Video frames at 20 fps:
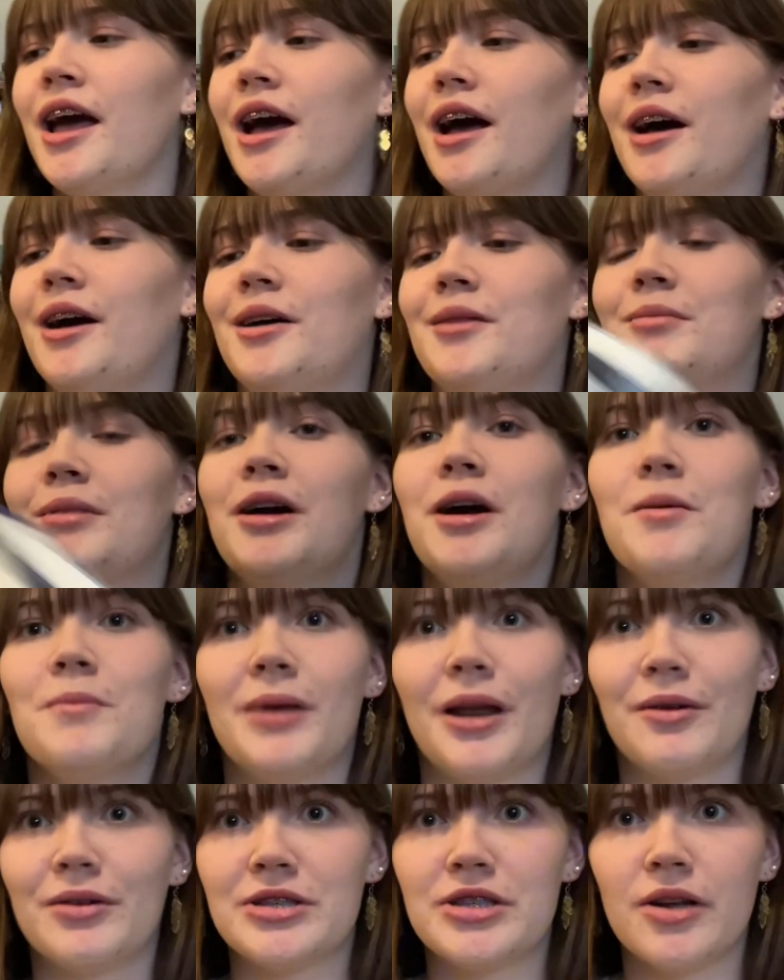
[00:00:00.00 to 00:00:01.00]
But
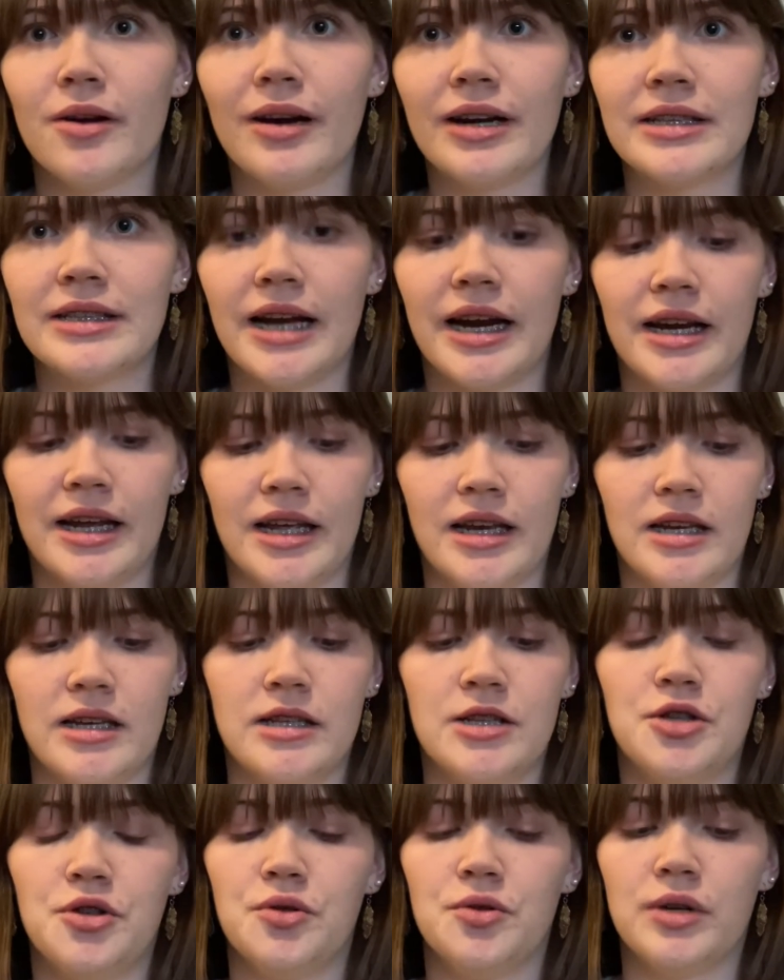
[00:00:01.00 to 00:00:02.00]
I was so excited
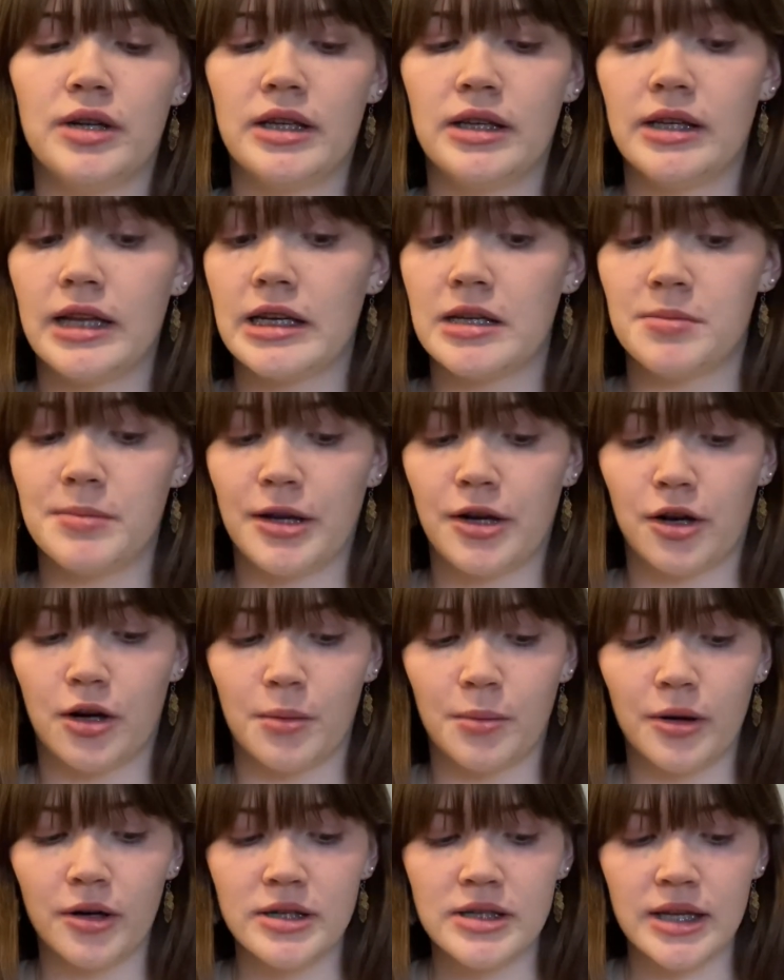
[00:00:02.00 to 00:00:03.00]
to get to meet her
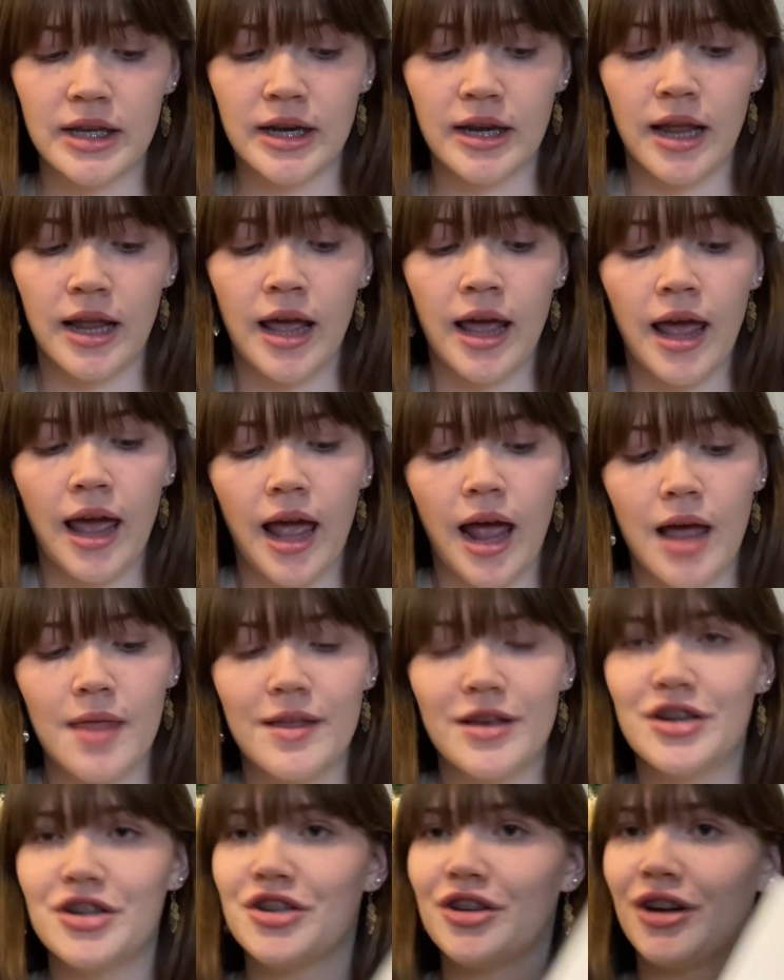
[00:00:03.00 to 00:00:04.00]
in person, and then she